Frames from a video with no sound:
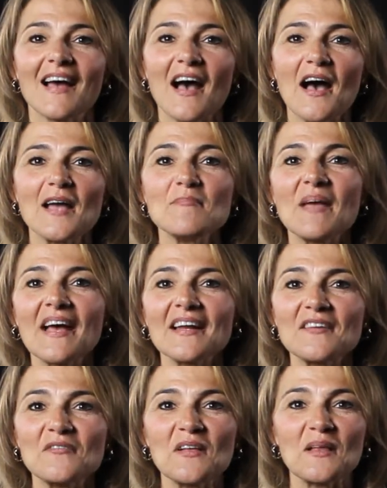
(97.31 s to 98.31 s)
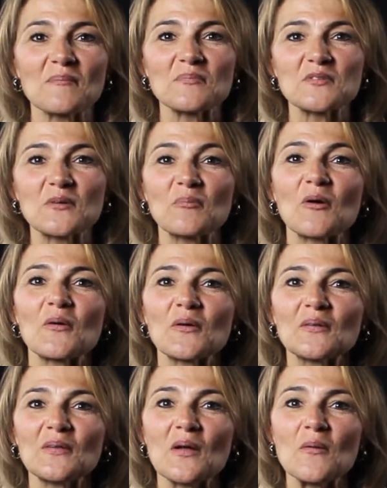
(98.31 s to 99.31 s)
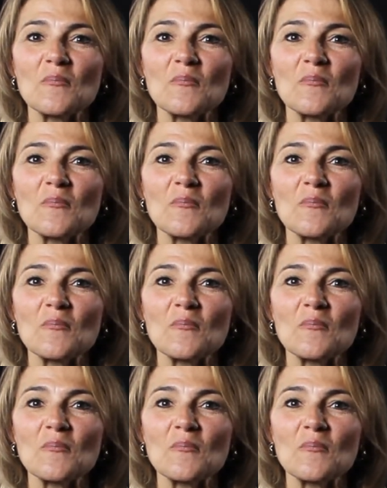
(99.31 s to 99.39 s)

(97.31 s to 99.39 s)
I'm Patty Phillips, your brokered loan